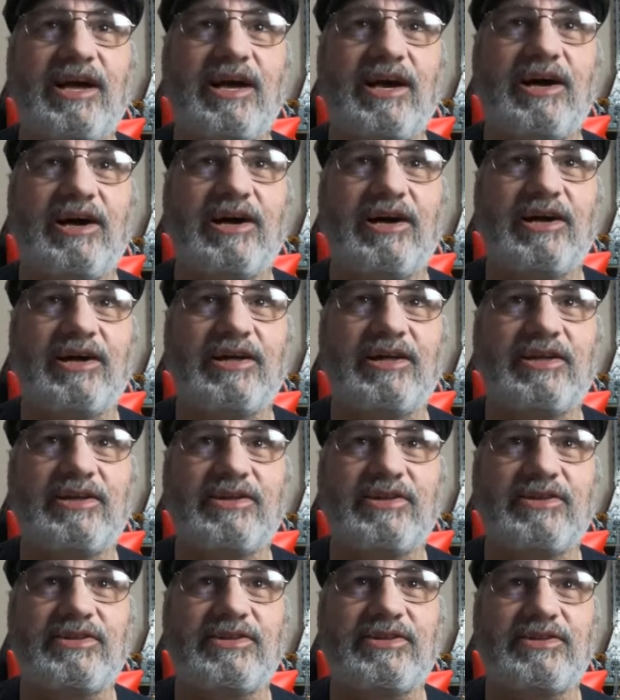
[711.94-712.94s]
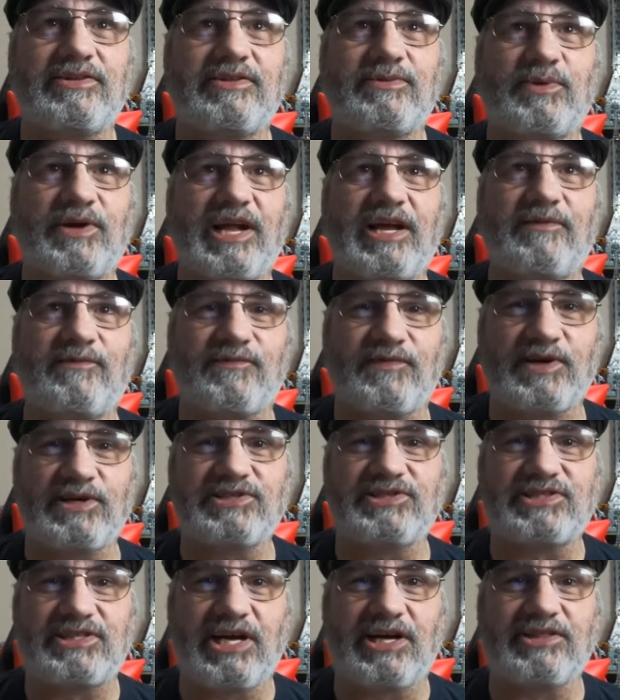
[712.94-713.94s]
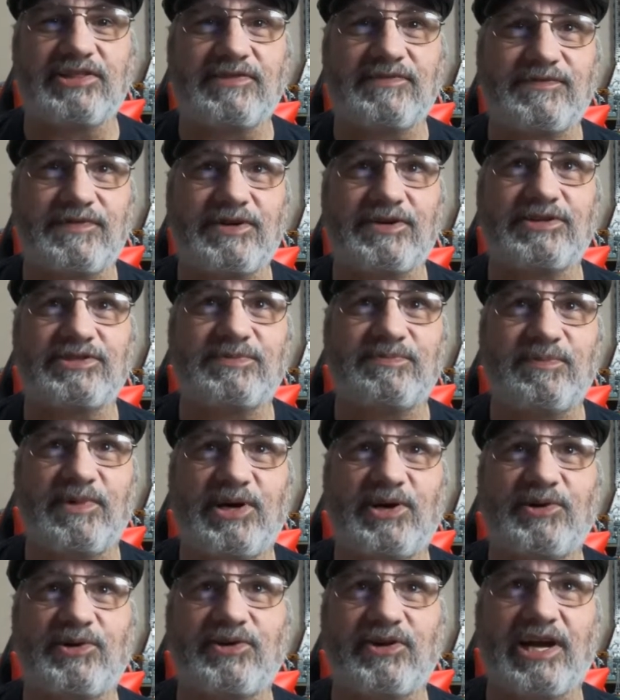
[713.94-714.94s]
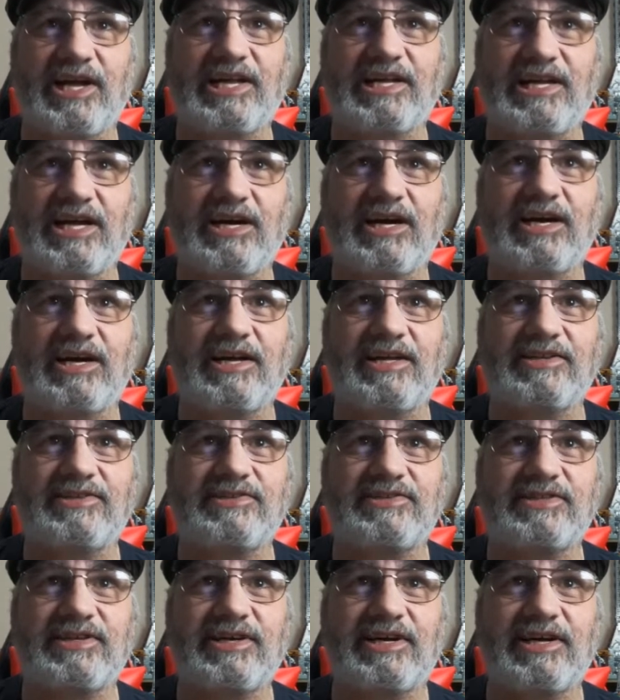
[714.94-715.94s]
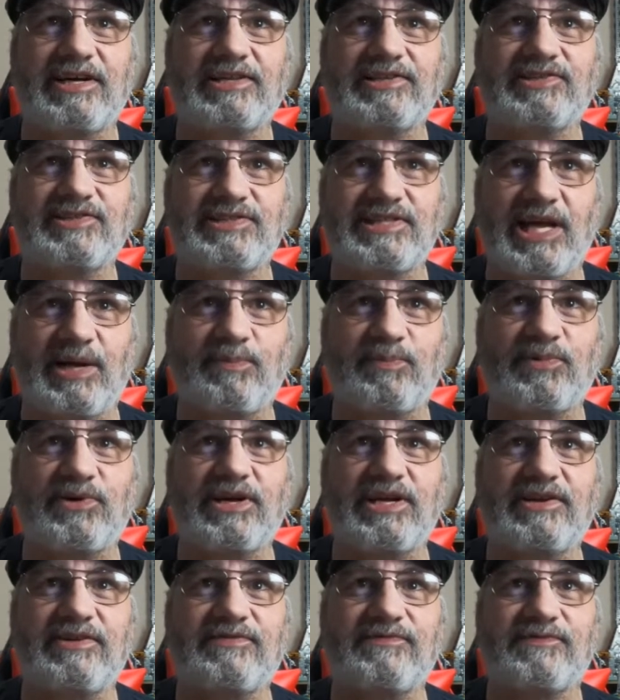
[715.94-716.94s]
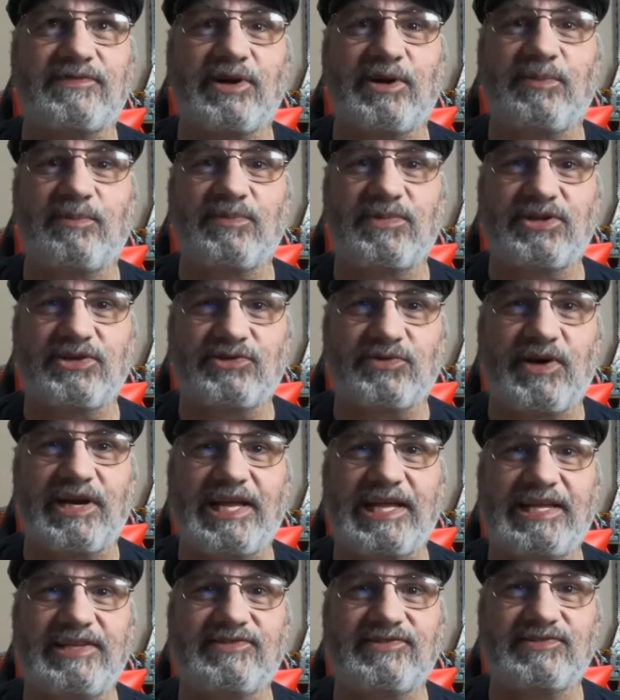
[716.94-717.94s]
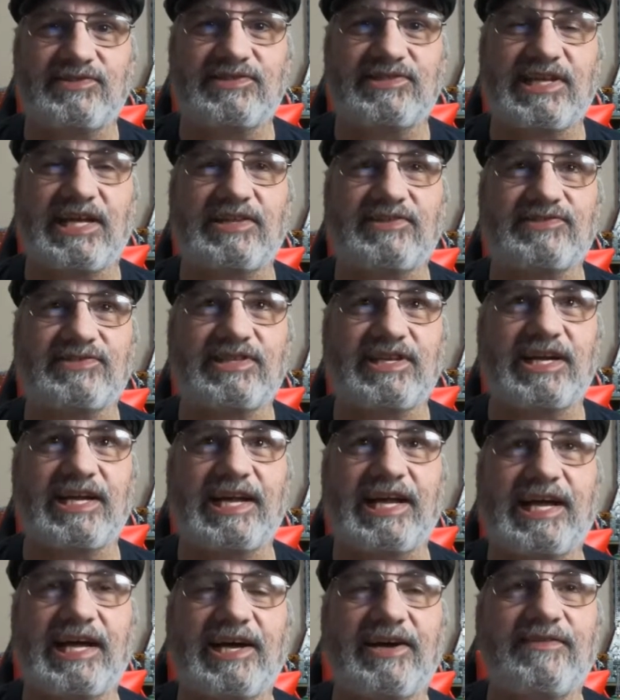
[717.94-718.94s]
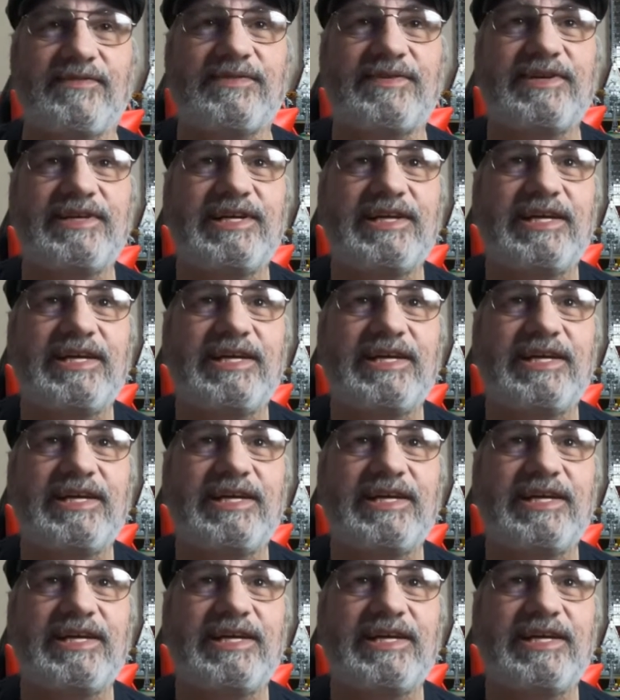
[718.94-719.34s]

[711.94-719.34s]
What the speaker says: When I first got the first motor, I got separate from the train sets that I have.